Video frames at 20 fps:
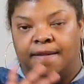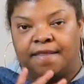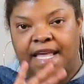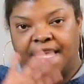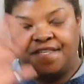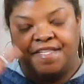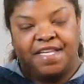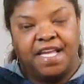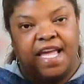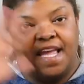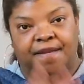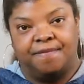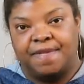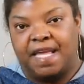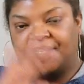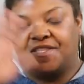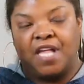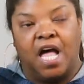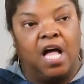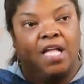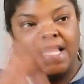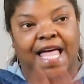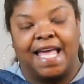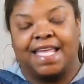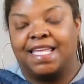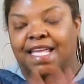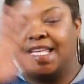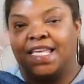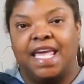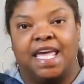That's it. That's all
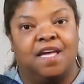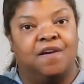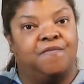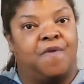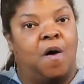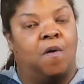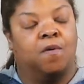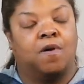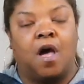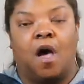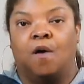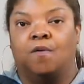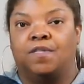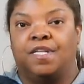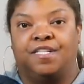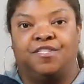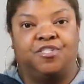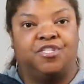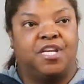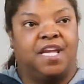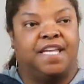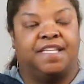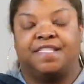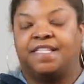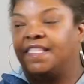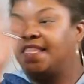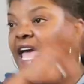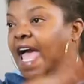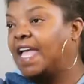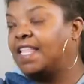I can give on Colt and
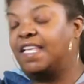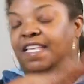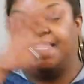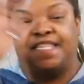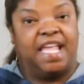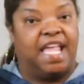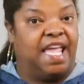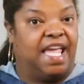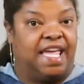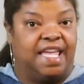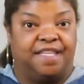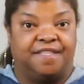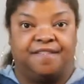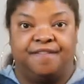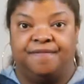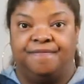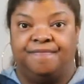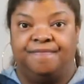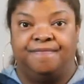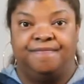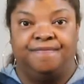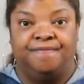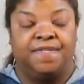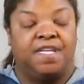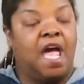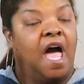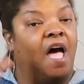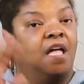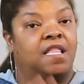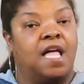Jess. That is it.
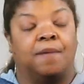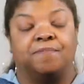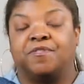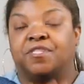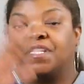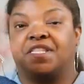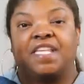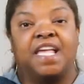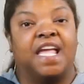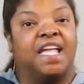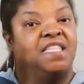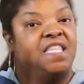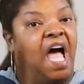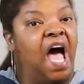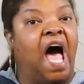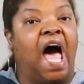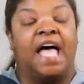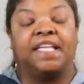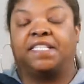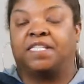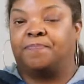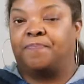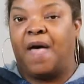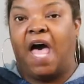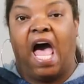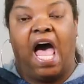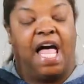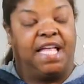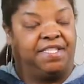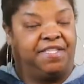Y'all, I'm just hitting the hot
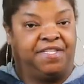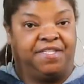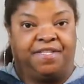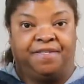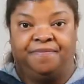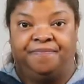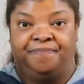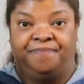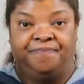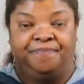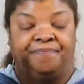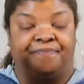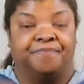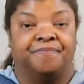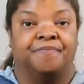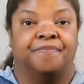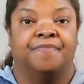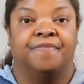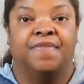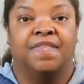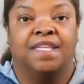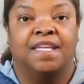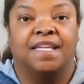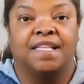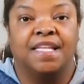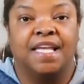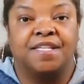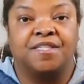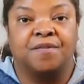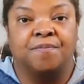spots.
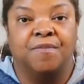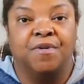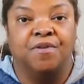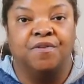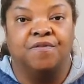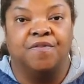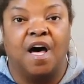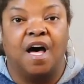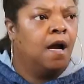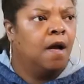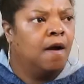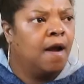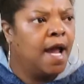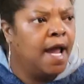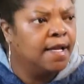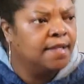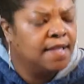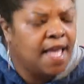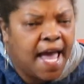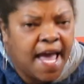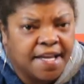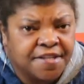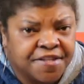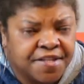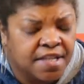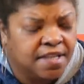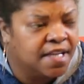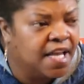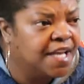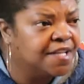Let's move on. All right, last
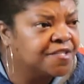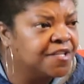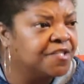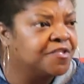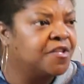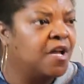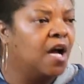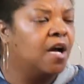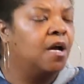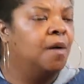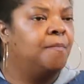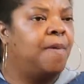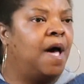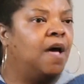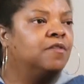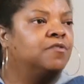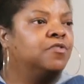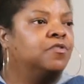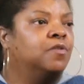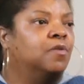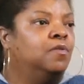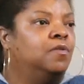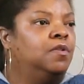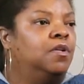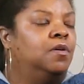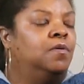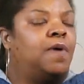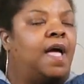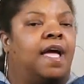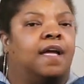and least, let's talk about
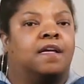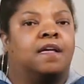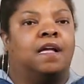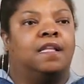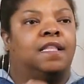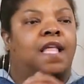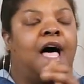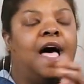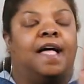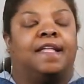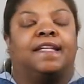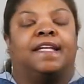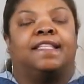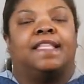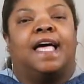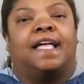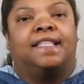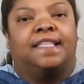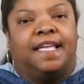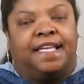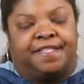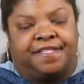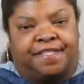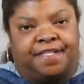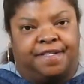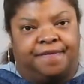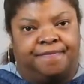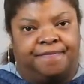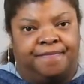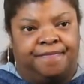Asuelu and Kalani. Now
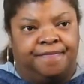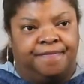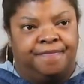listen,